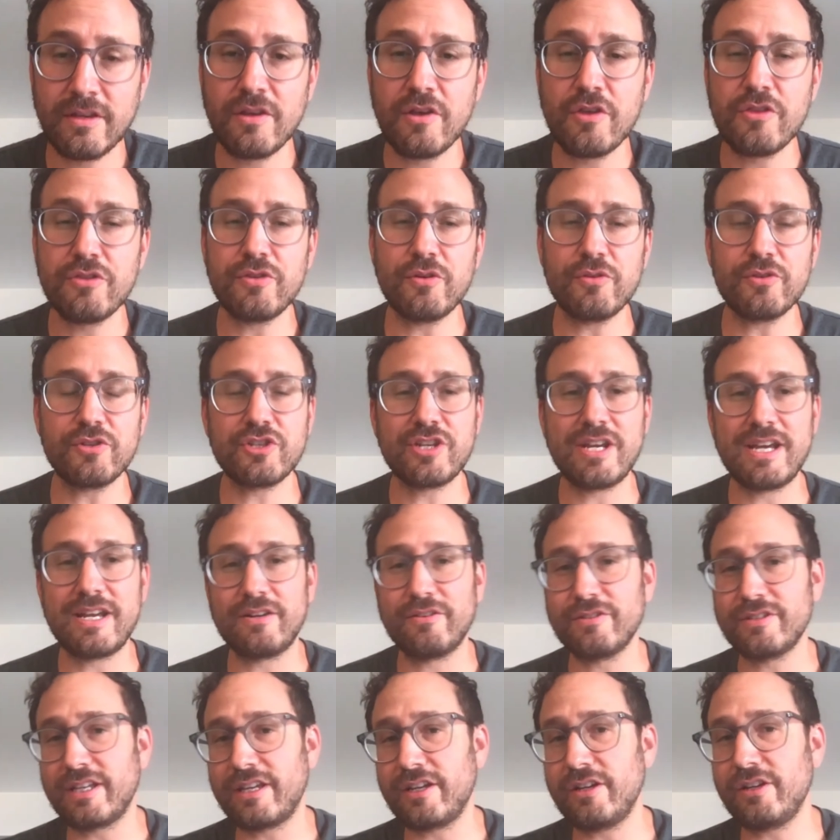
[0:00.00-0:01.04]
Those channels
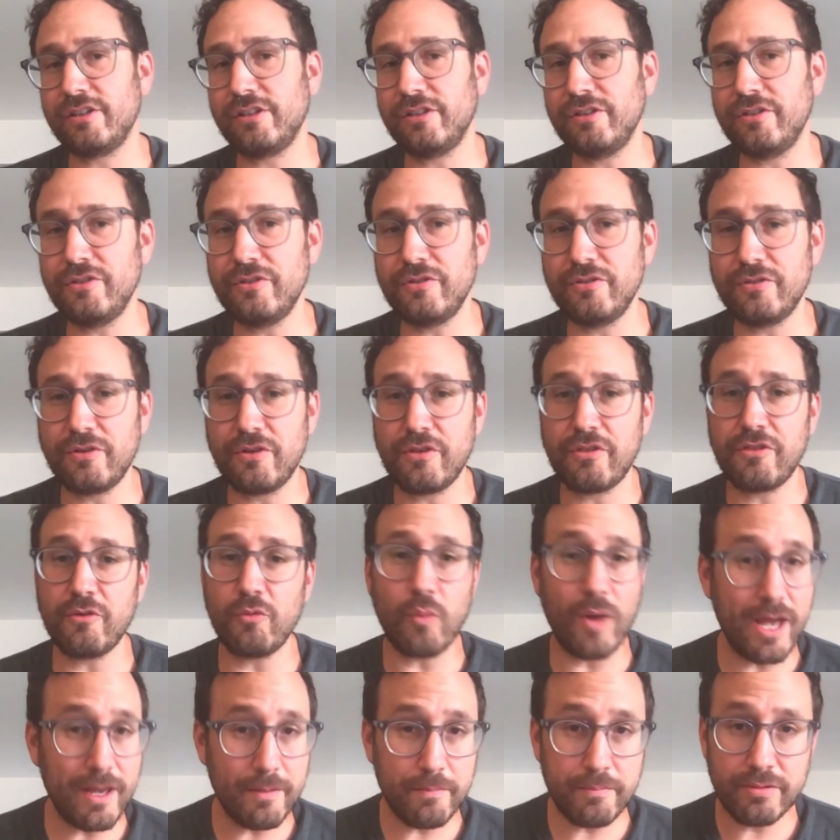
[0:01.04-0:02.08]
include the
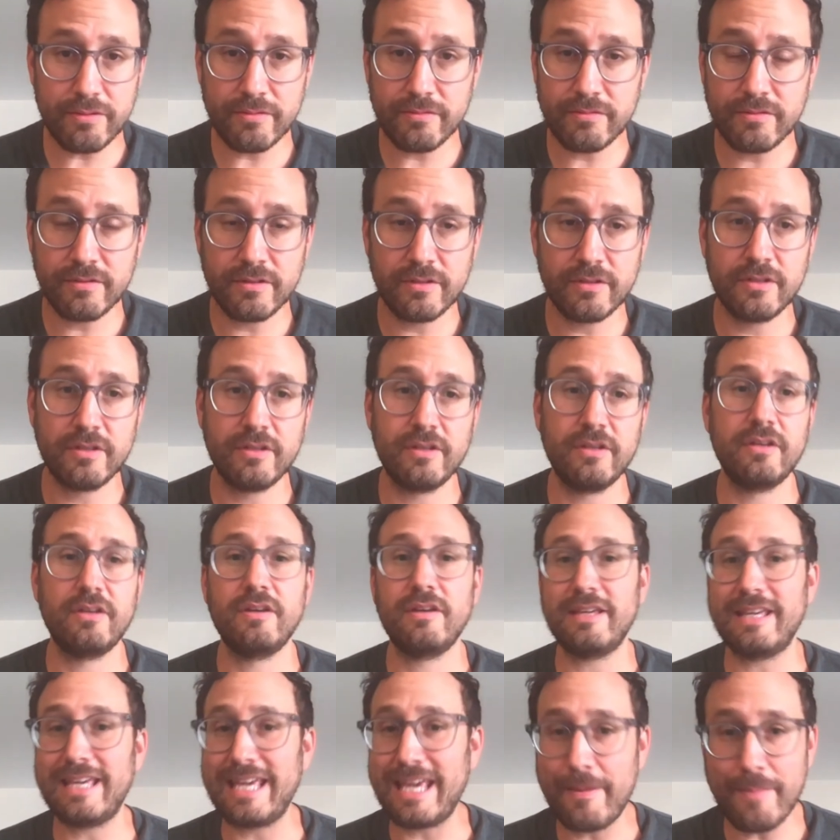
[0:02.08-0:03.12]
web,
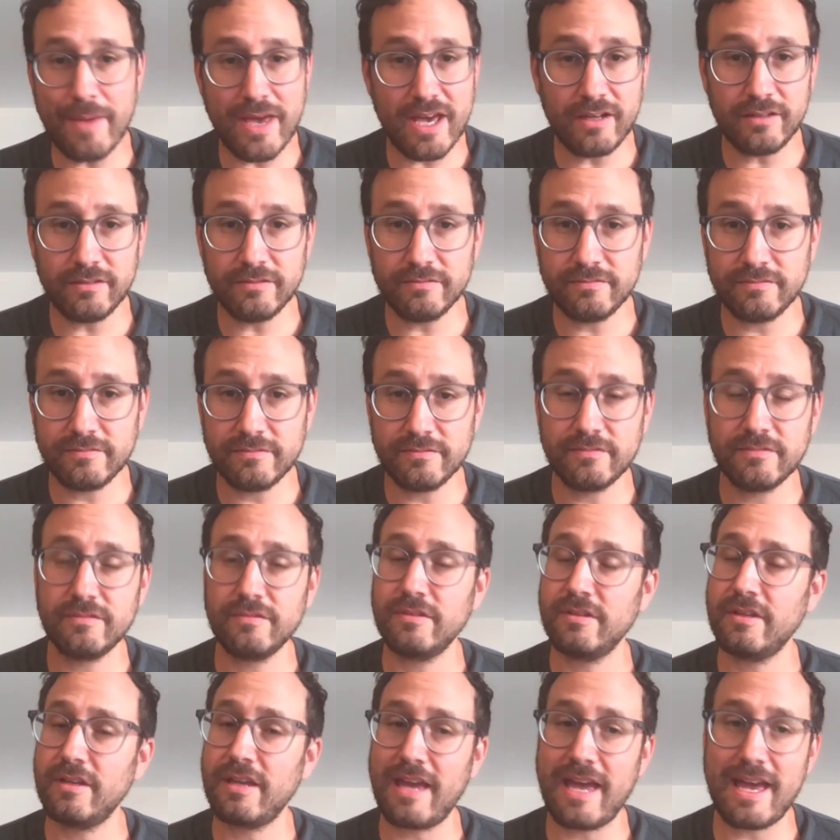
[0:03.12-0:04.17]
email,
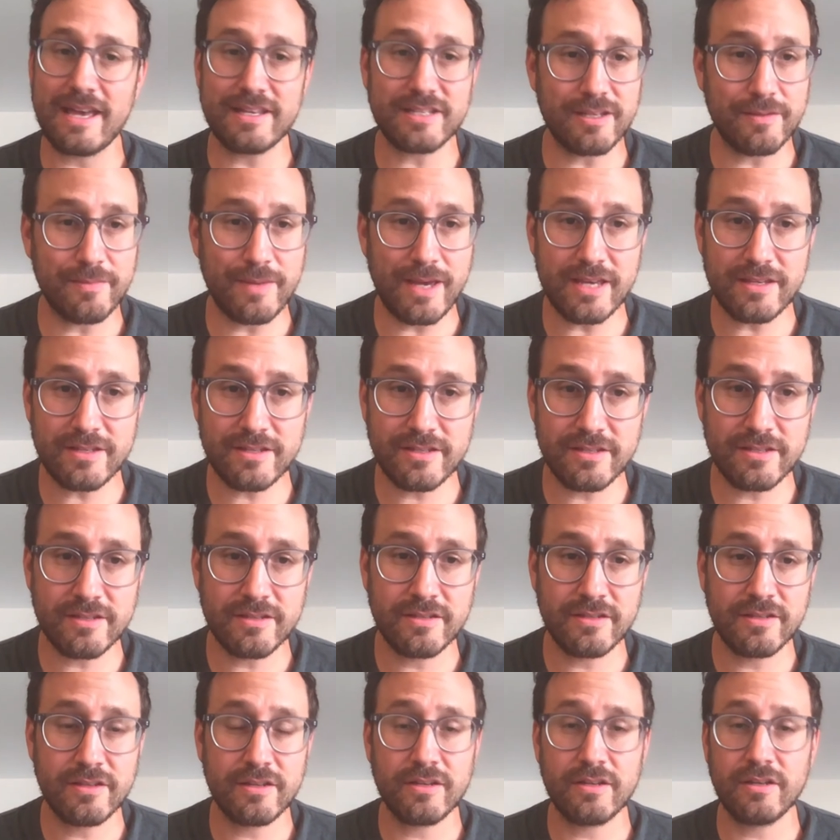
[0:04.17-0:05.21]
S M S,
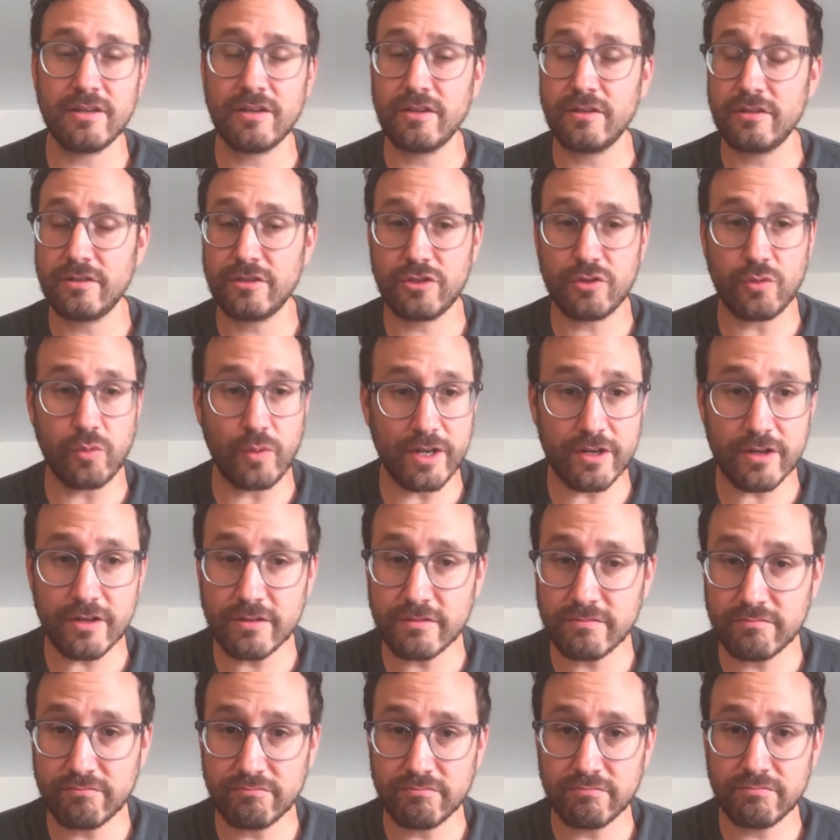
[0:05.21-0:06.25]

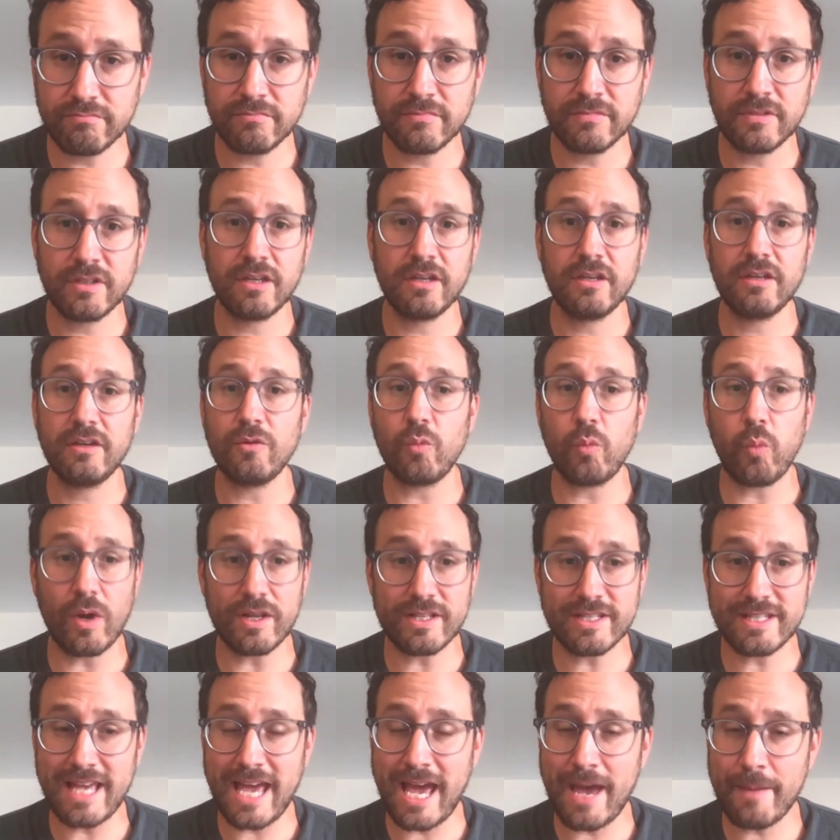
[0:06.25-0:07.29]
Twitter,
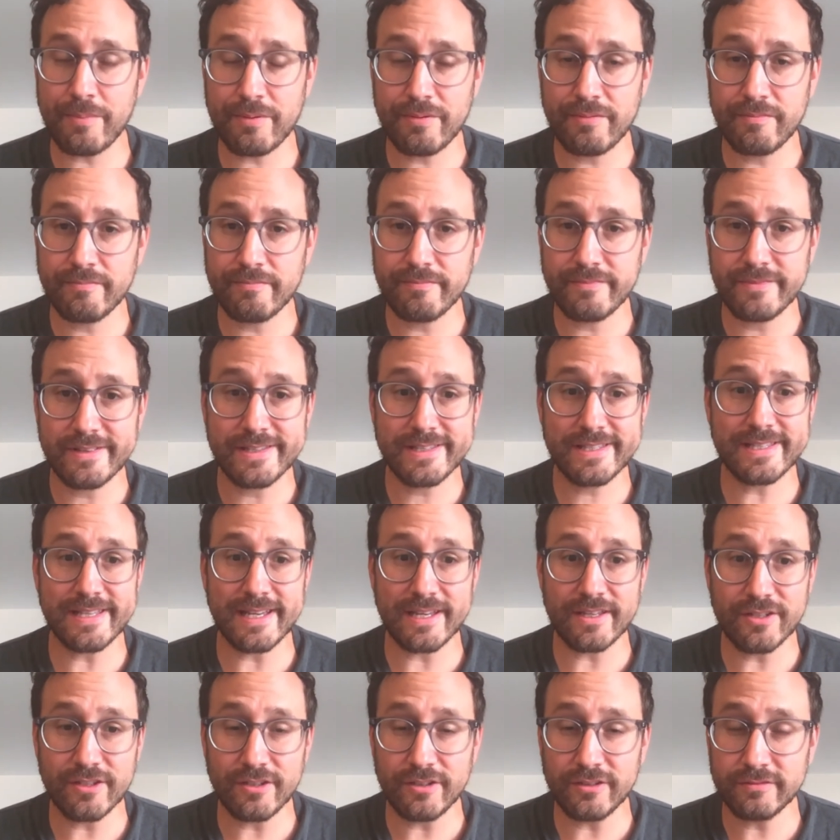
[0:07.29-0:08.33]
WhatsApp,
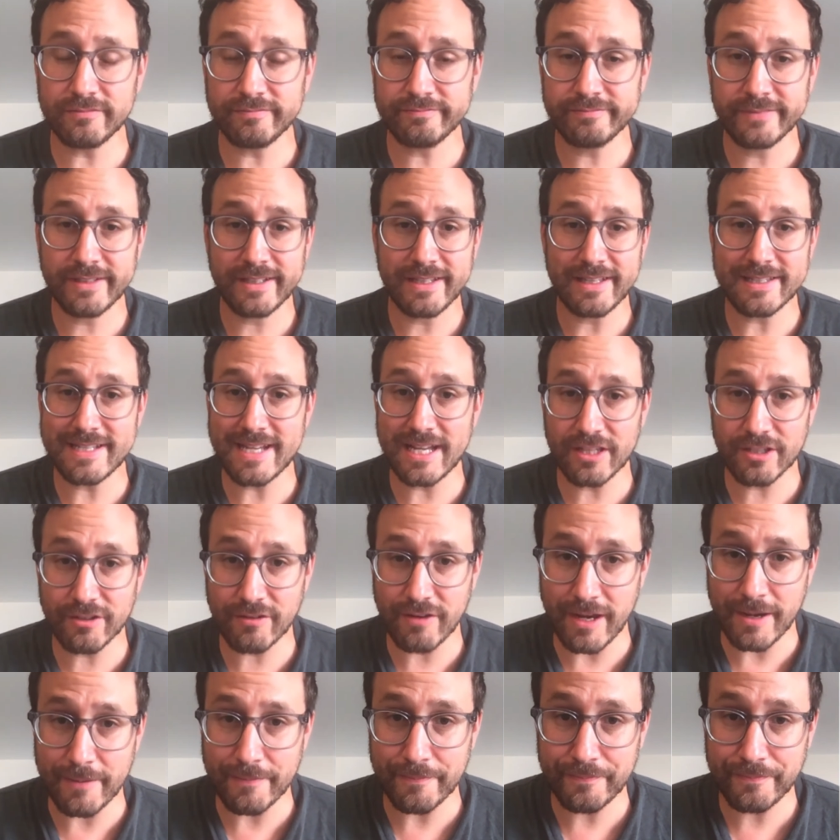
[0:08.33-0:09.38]
Signal, and
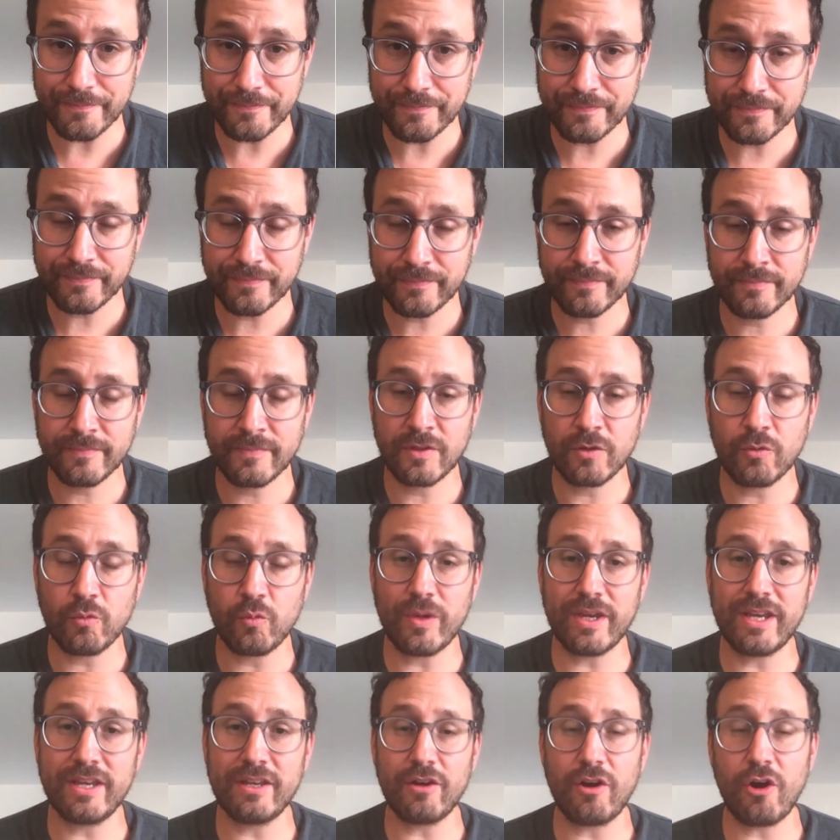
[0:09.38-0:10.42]
Telegram. We
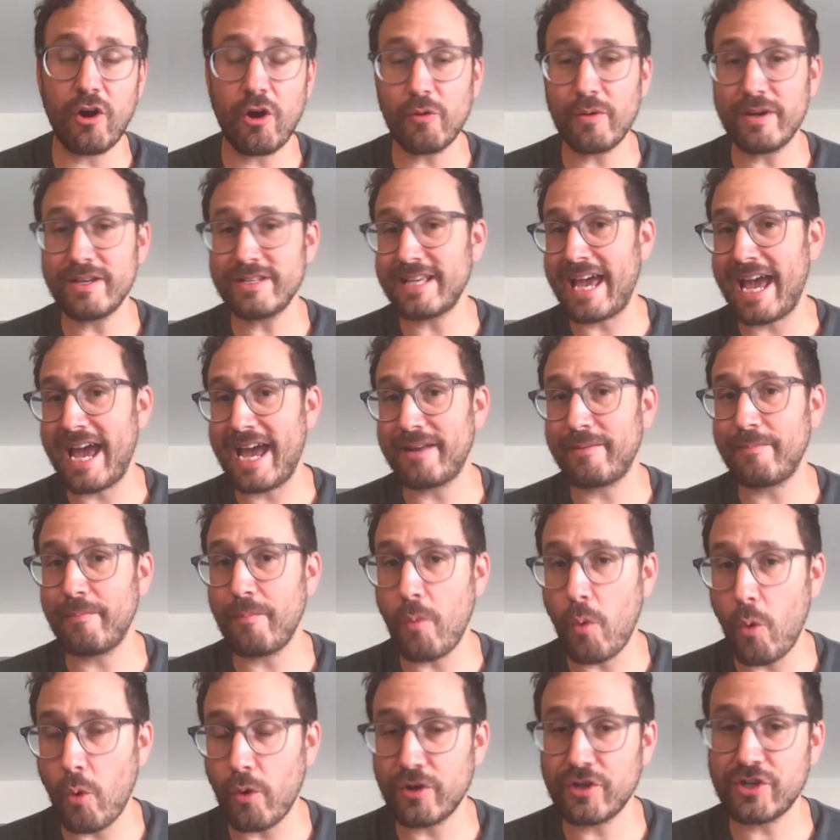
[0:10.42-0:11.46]
can always add
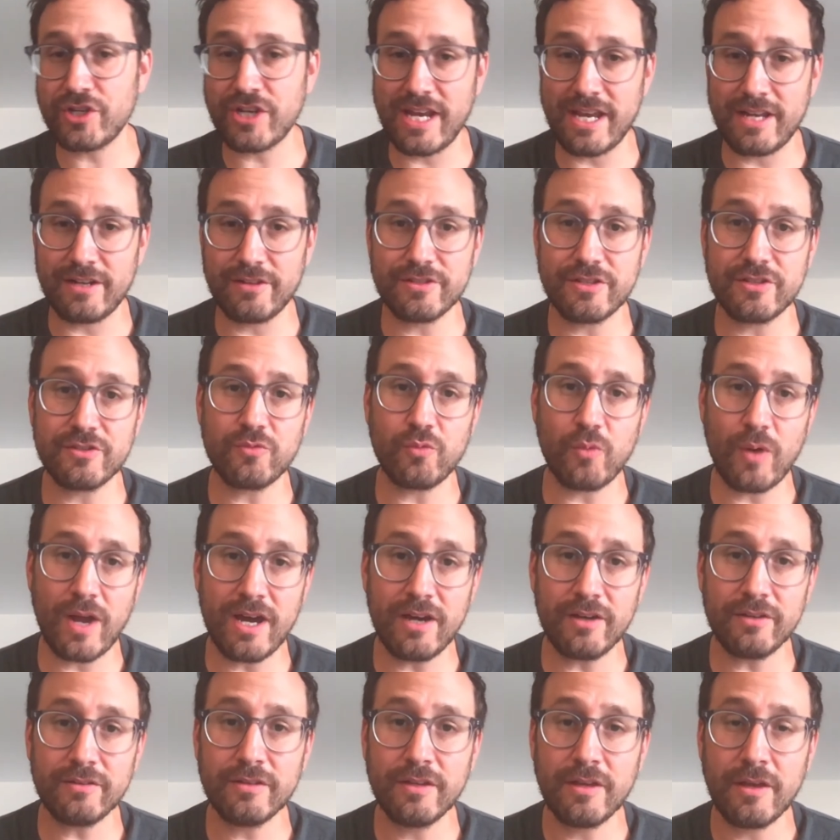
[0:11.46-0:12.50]
more channels as
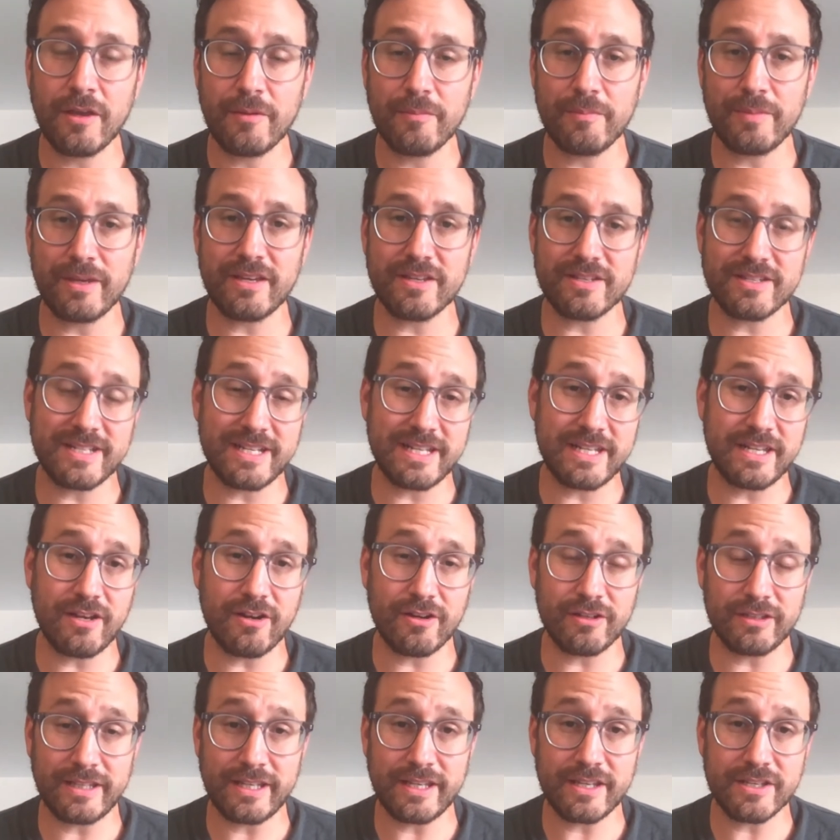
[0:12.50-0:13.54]
well because C D R
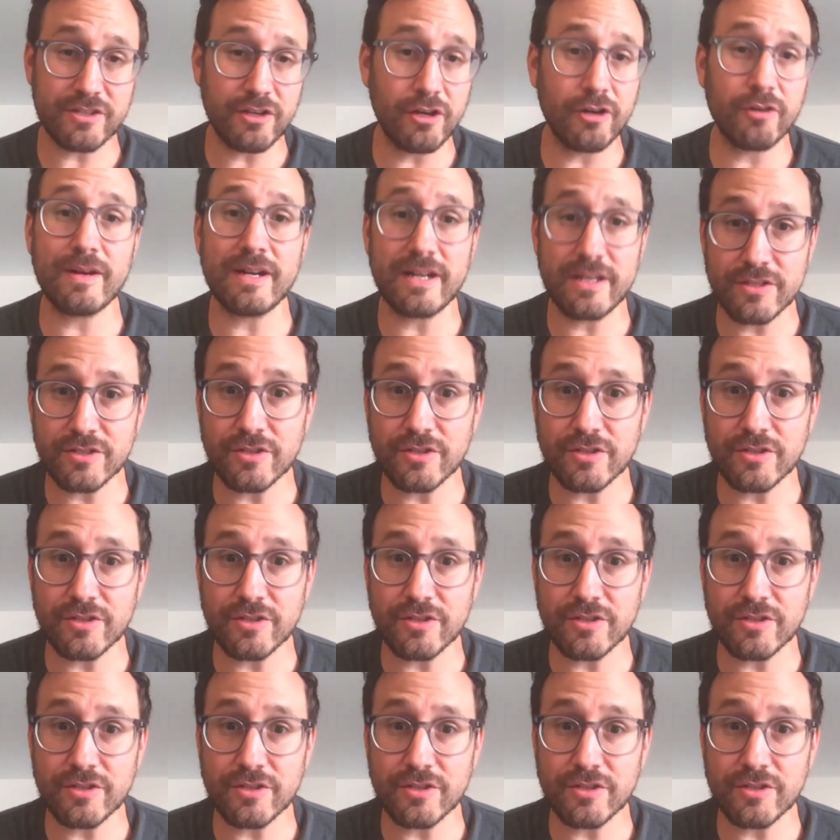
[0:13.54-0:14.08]
Link is already so